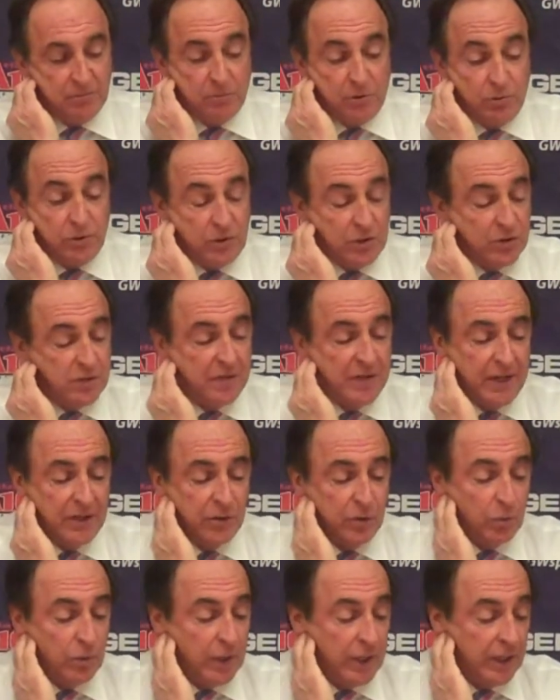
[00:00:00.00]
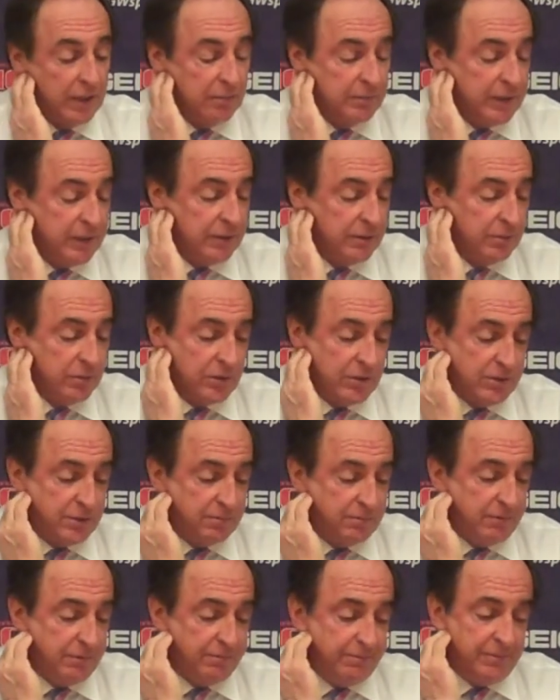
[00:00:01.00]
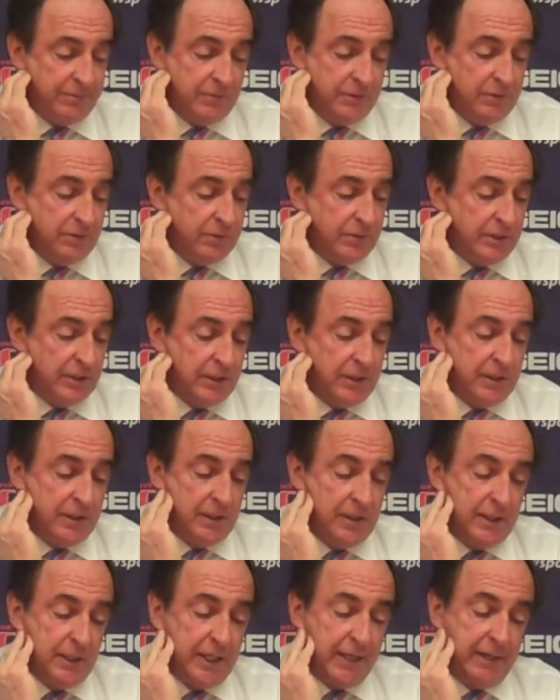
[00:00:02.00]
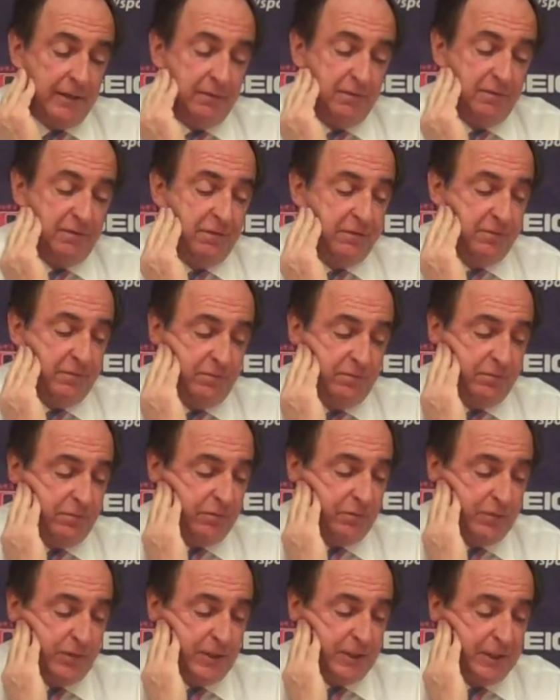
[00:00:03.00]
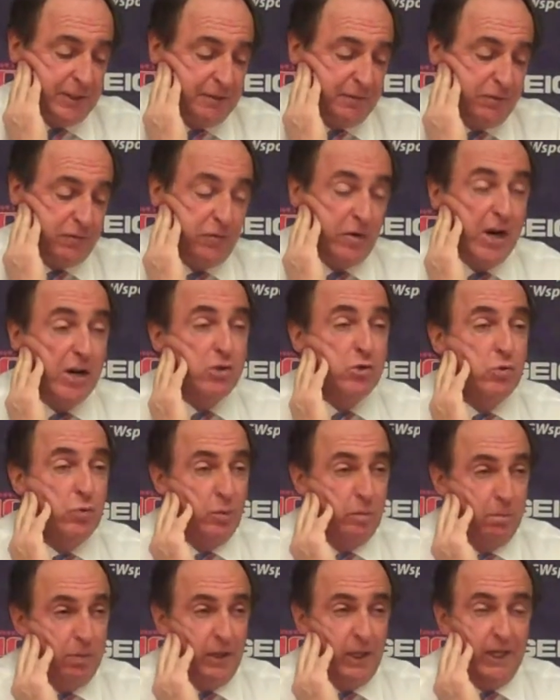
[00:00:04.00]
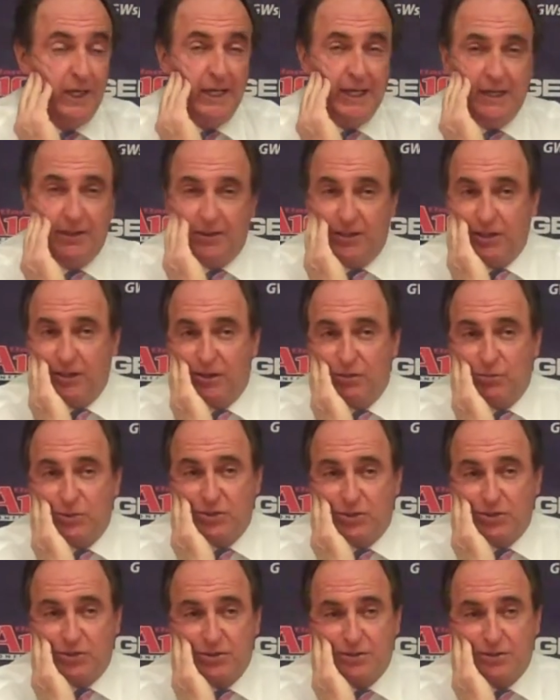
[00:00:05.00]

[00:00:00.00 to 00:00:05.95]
But we just found the way. I mean, there was a lot of fractured play out there, and